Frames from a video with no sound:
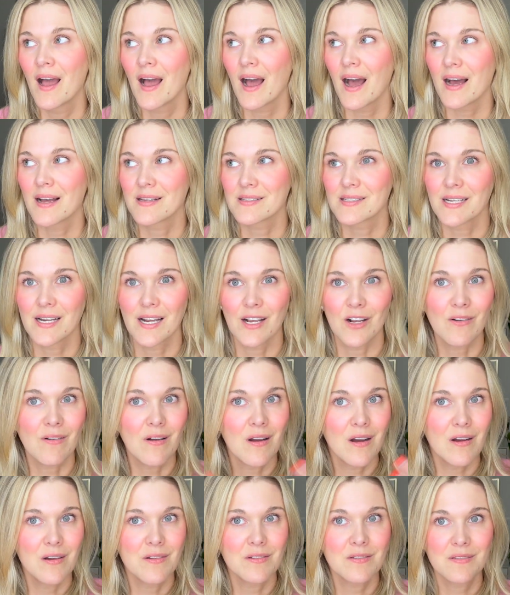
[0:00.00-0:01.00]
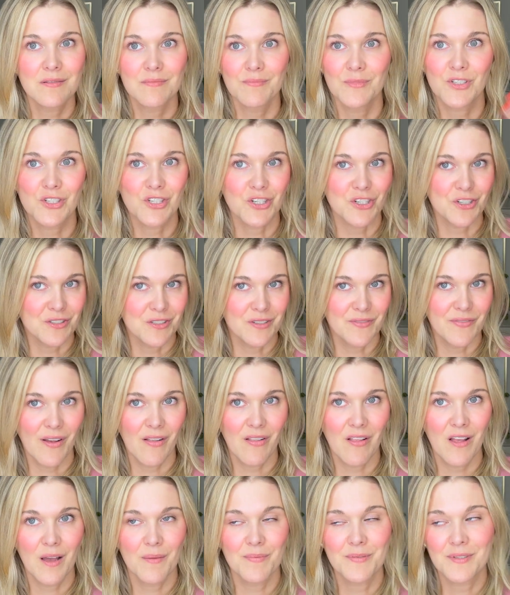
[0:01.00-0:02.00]
As that egg grows, matures,
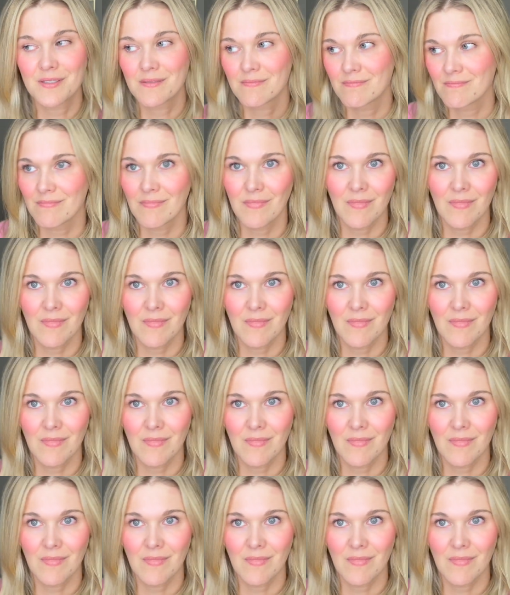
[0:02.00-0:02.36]
develops,